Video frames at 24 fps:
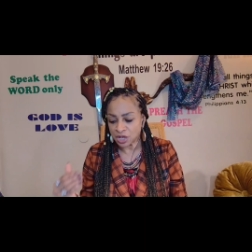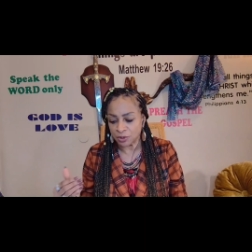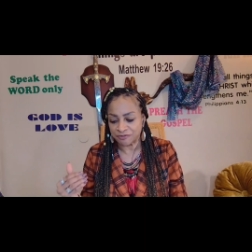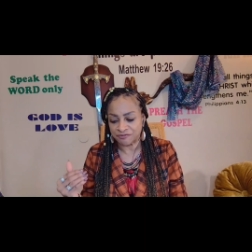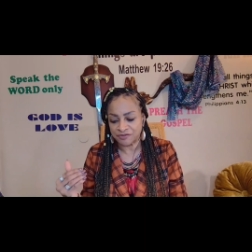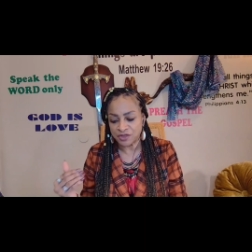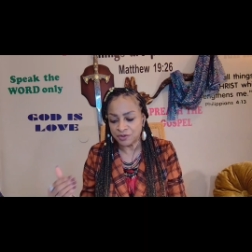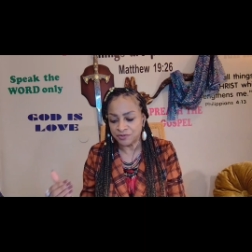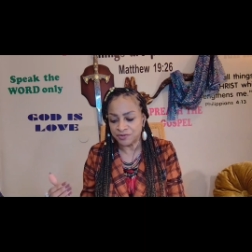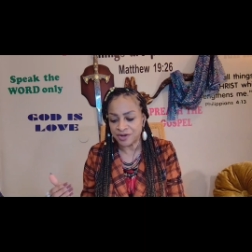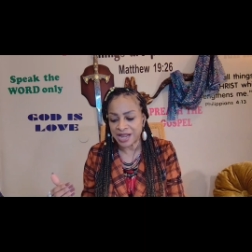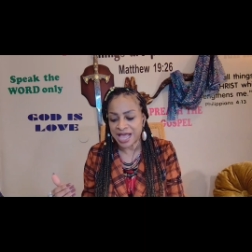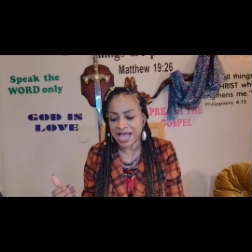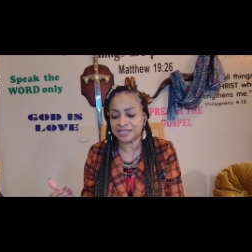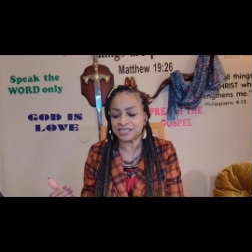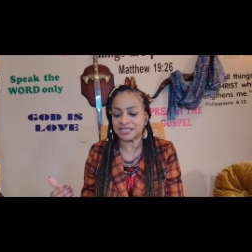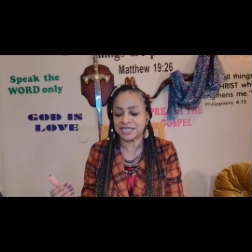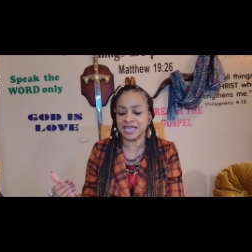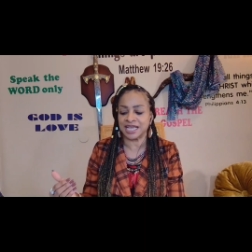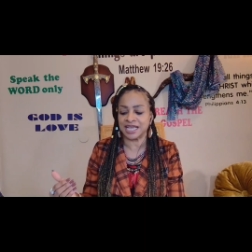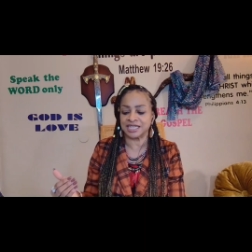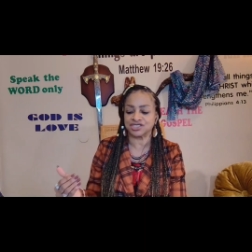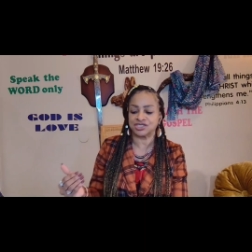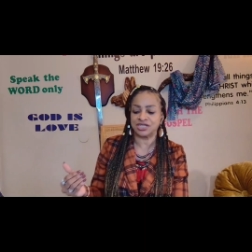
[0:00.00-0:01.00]
So if you've not
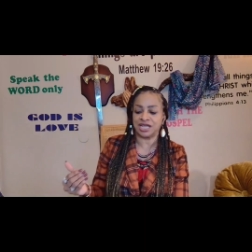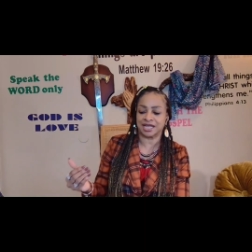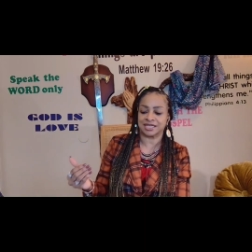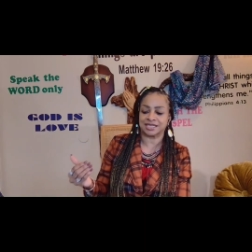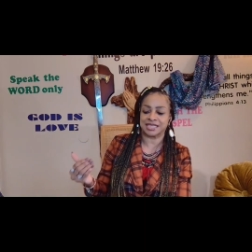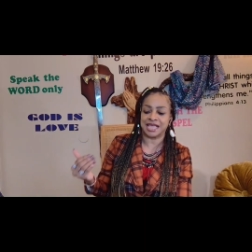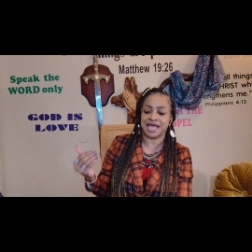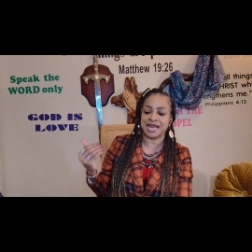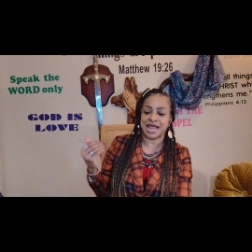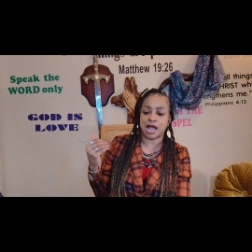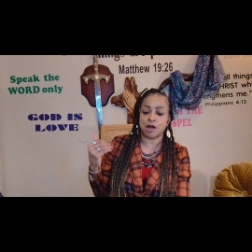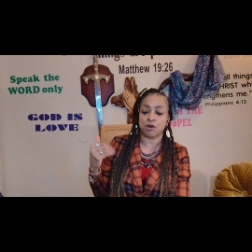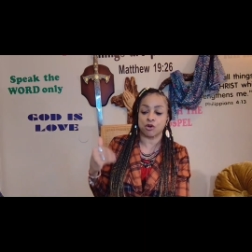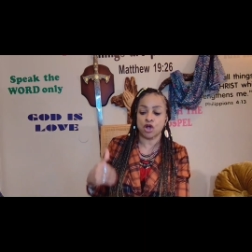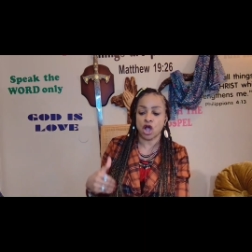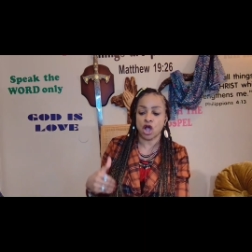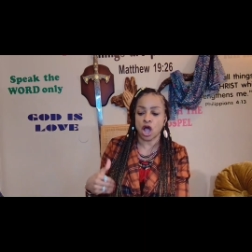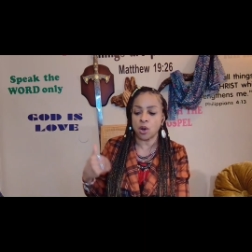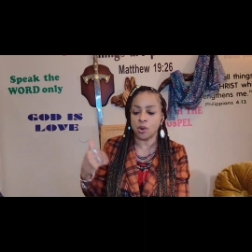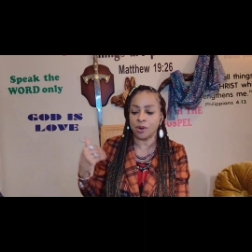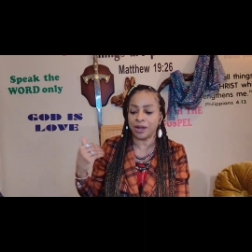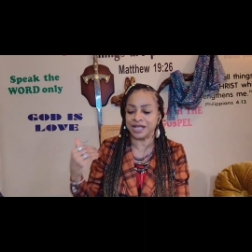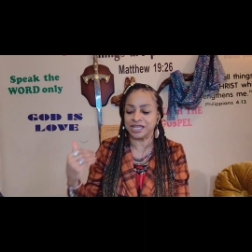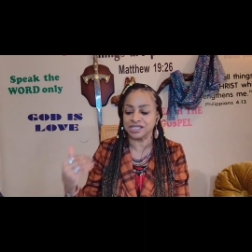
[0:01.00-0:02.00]
yet checked that out,
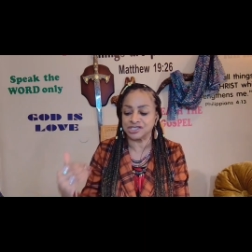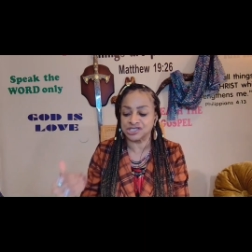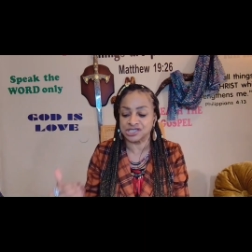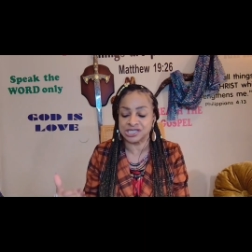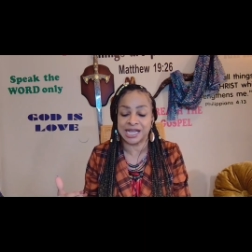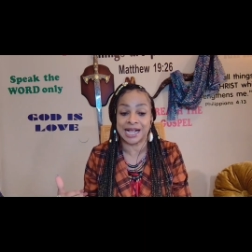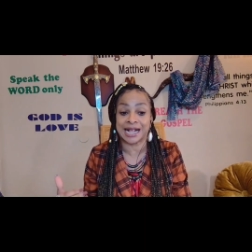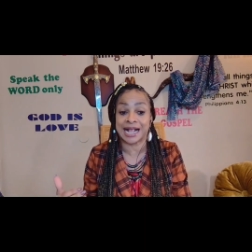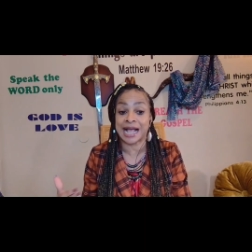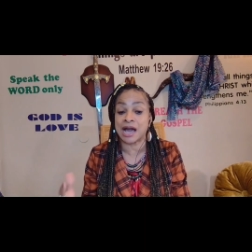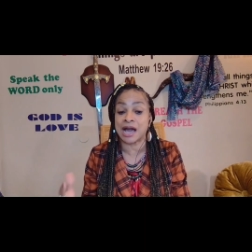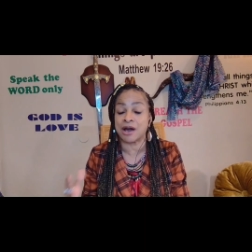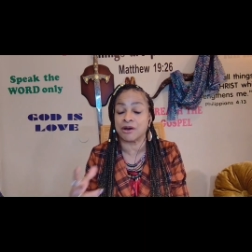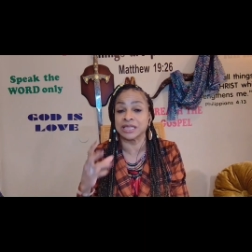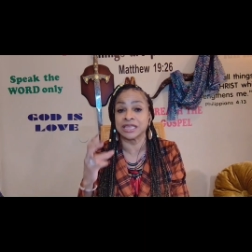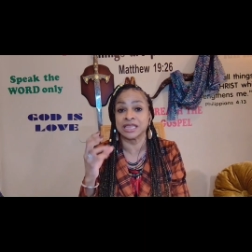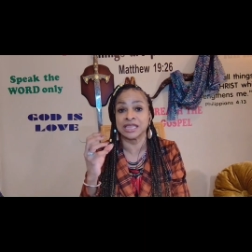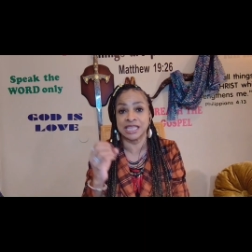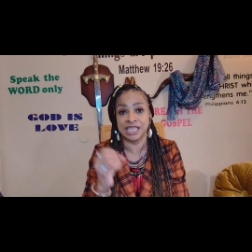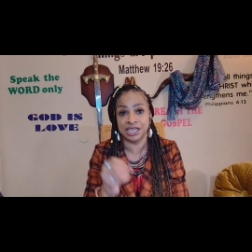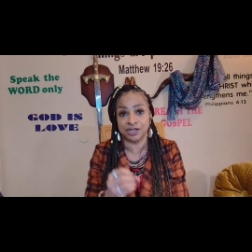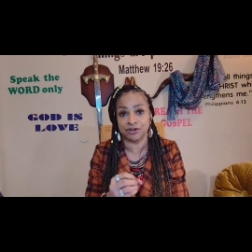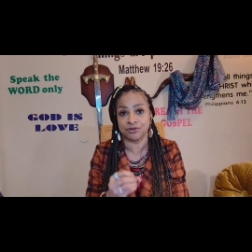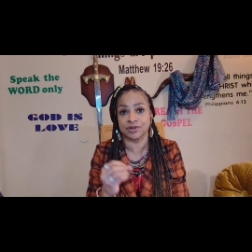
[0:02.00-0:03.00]
go and check out.
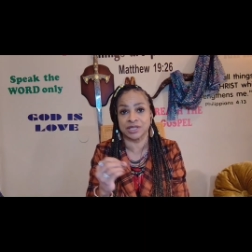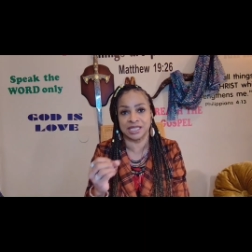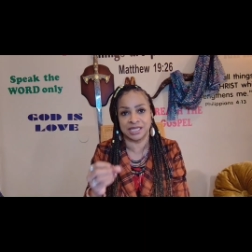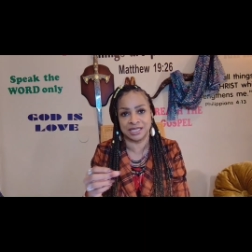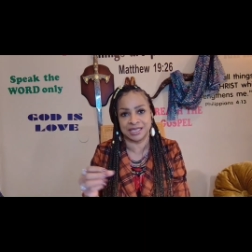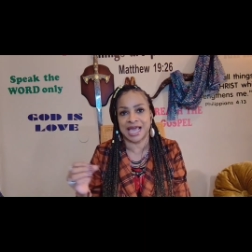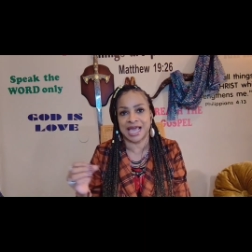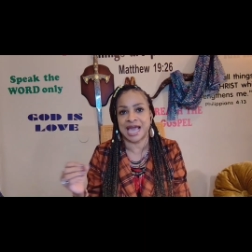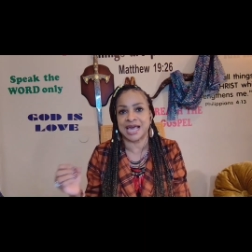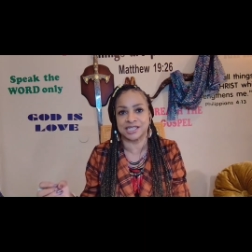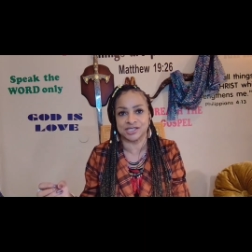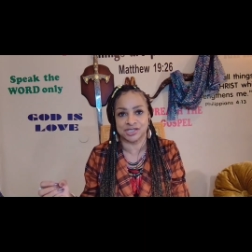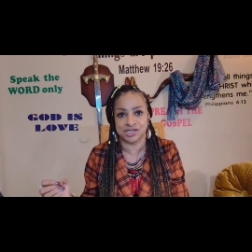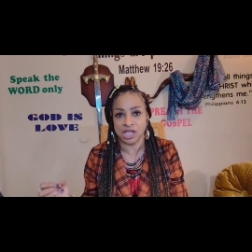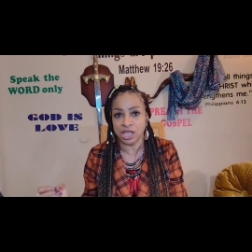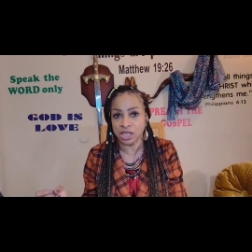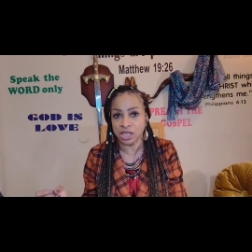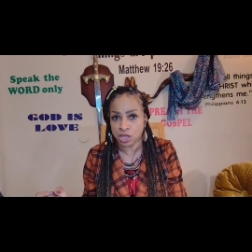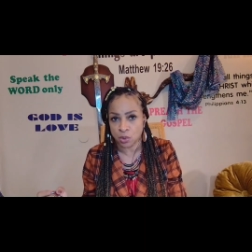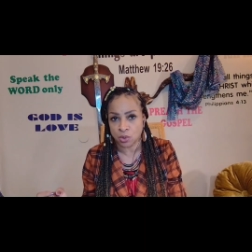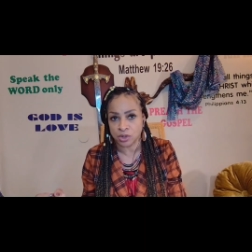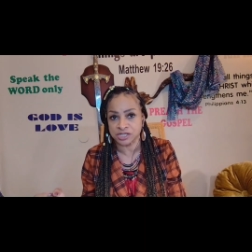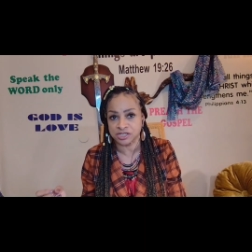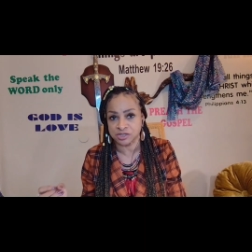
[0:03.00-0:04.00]
Literally, that is
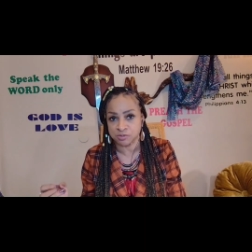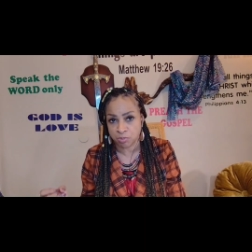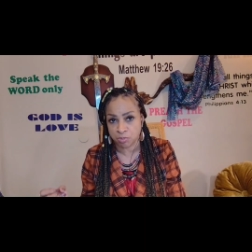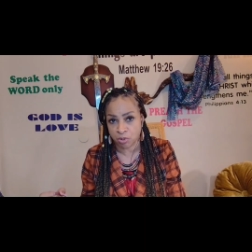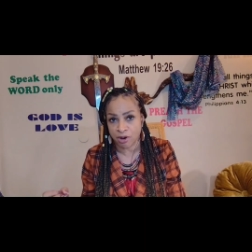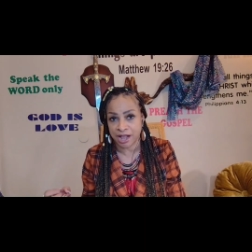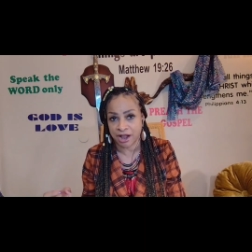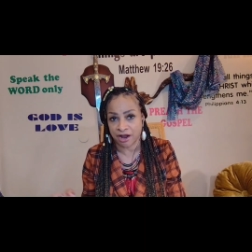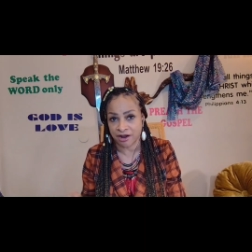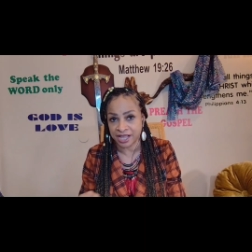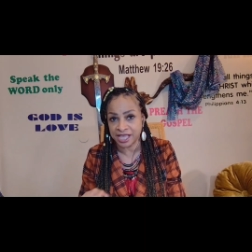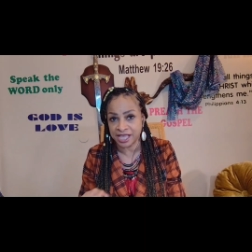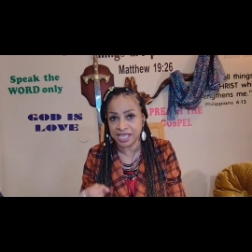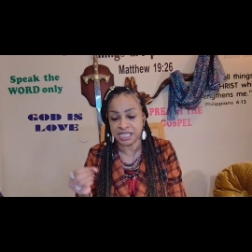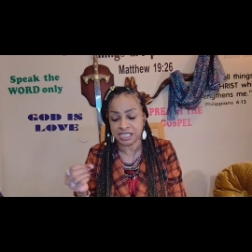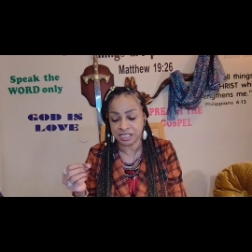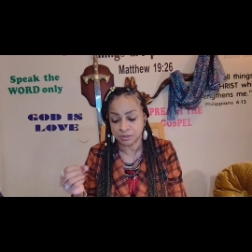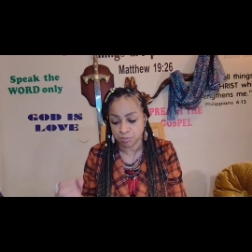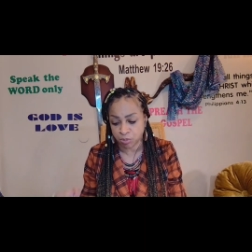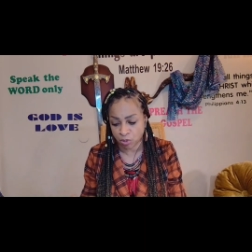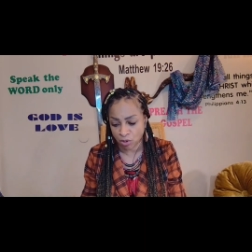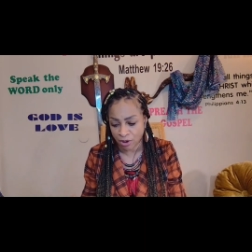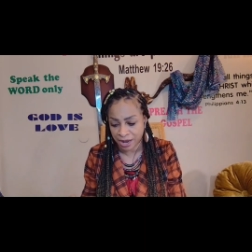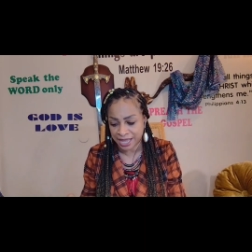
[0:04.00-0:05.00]
the Lord's Prayer. He
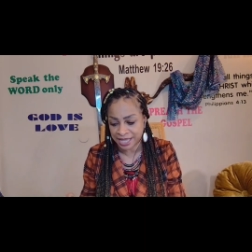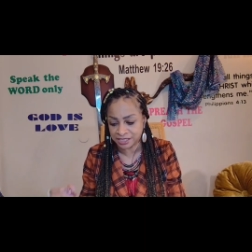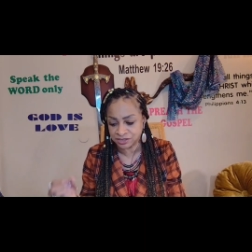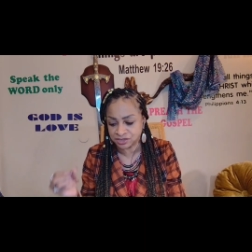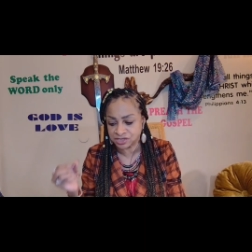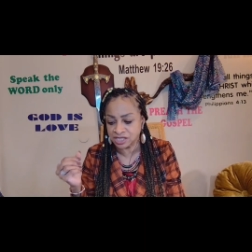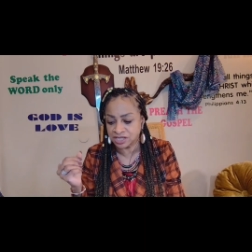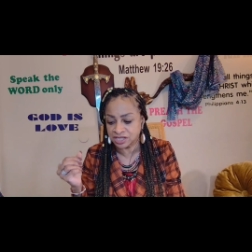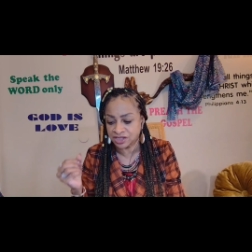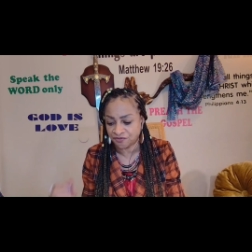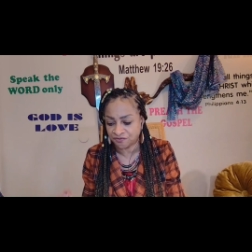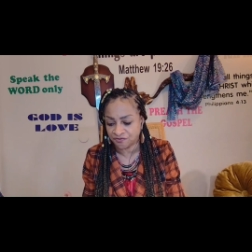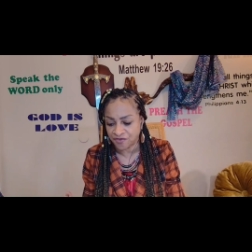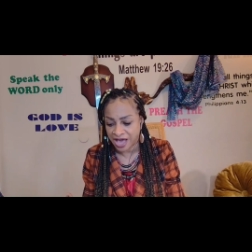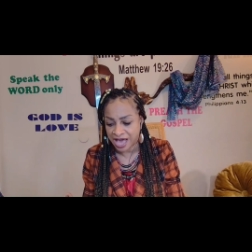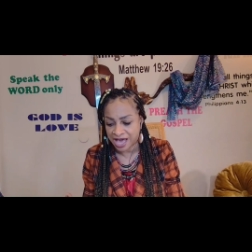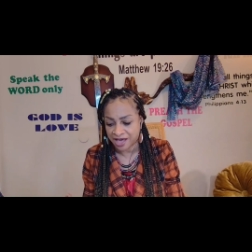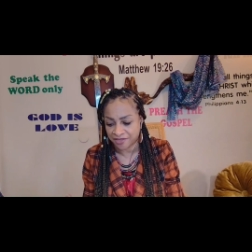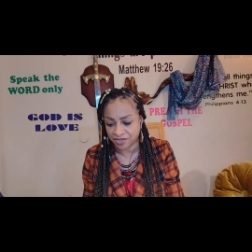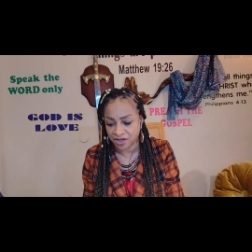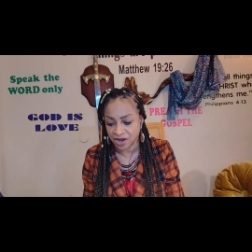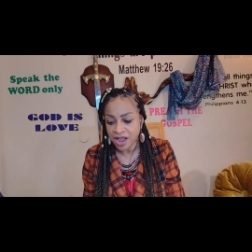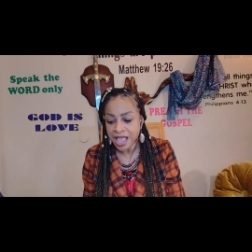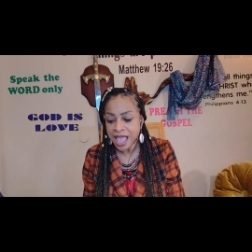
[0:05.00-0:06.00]
is praying to the
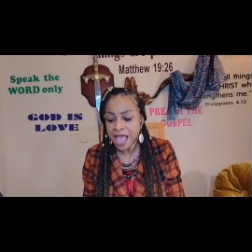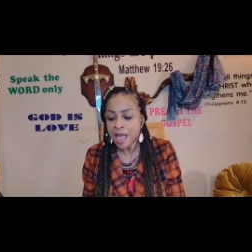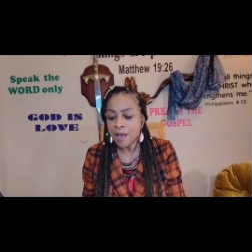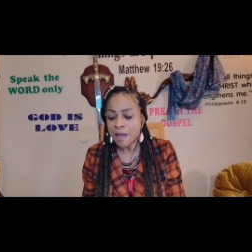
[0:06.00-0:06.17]
Father.